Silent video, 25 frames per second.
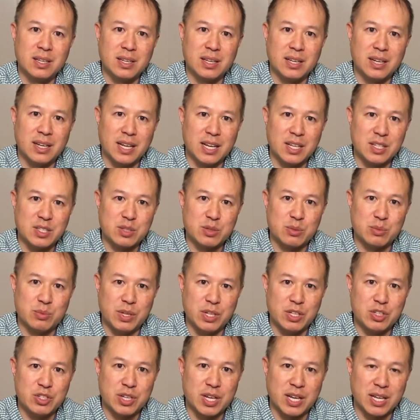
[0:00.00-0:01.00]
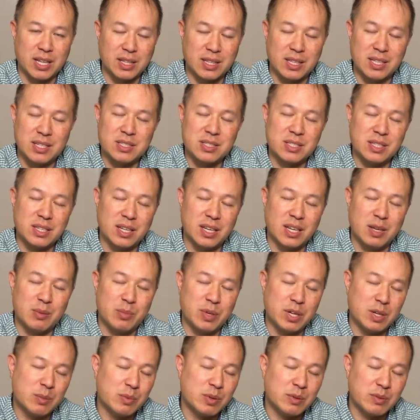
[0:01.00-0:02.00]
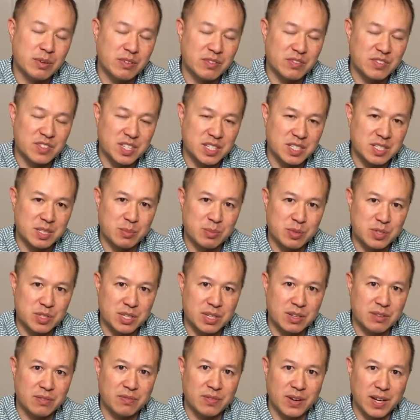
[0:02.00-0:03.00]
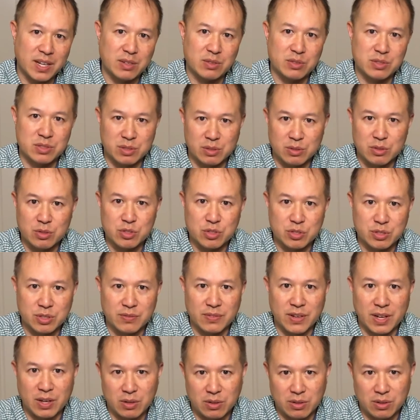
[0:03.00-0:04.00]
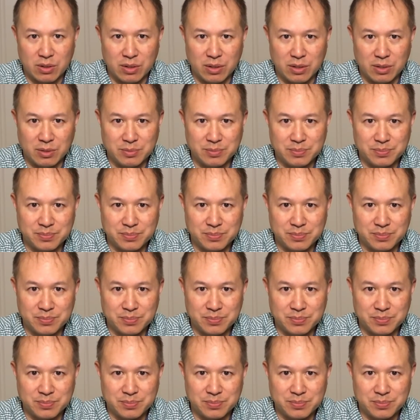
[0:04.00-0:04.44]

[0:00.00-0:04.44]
it has to reach at least a minimum of 60% final solution of alcohol.